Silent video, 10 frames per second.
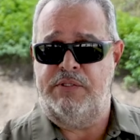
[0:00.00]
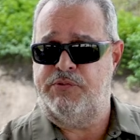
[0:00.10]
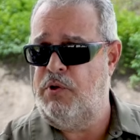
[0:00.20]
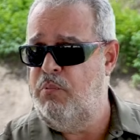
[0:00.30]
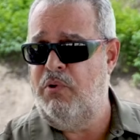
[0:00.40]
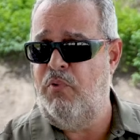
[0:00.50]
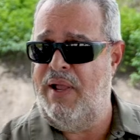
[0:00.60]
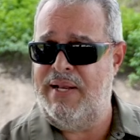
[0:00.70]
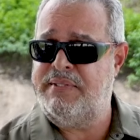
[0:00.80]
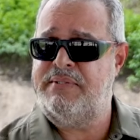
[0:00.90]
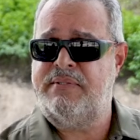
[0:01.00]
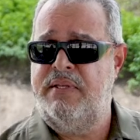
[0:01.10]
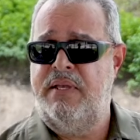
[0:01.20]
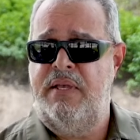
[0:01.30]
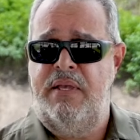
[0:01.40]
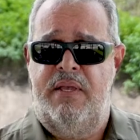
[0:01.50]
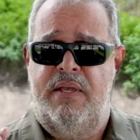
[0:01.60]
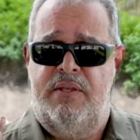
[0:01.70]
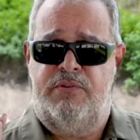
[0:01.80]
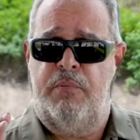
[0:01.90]
They're very good.
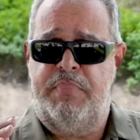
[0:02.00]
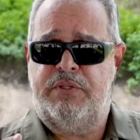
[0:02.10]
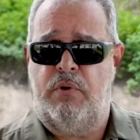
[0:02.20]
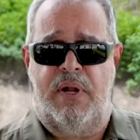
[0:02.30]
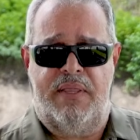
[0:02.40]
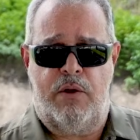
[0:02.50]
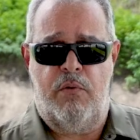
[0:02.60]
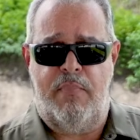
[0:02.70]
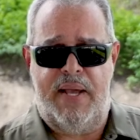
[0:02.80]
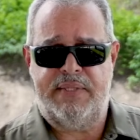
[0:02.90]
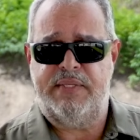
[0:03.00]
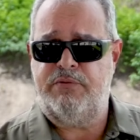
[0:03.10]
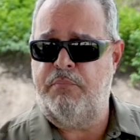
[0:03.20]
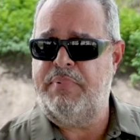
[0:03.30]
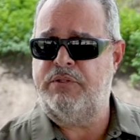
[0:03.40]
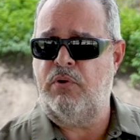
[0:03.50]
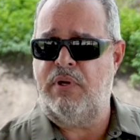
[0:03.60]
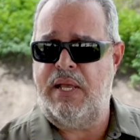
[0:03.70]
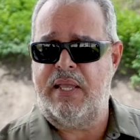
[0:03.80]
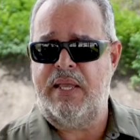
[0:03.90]
They're combat pistols. They're
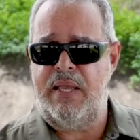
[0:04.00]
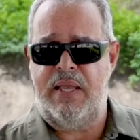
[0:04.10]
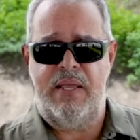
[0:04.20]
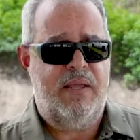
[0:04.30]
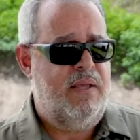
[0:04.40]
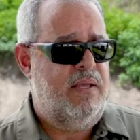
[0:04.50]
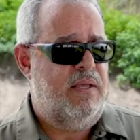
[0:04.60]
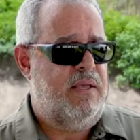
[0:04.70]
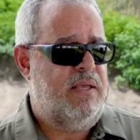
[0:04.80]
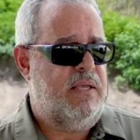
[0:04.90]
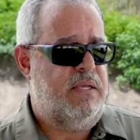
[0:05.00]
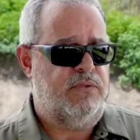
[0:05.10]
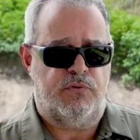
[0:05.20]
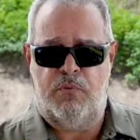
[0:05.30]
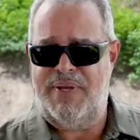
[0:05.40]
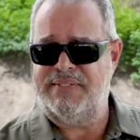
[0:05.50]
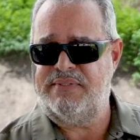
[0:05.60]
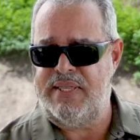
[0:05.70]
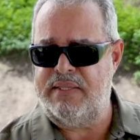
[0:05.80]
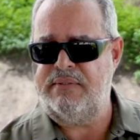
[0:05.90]
pistols that are
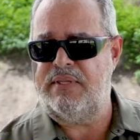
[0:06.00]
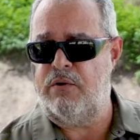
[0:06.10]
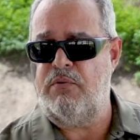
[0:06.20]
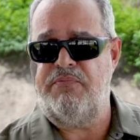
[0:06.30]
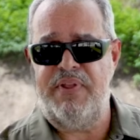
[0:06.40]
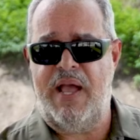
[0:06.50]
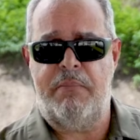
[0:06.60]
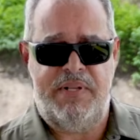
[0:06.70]
quite reliable.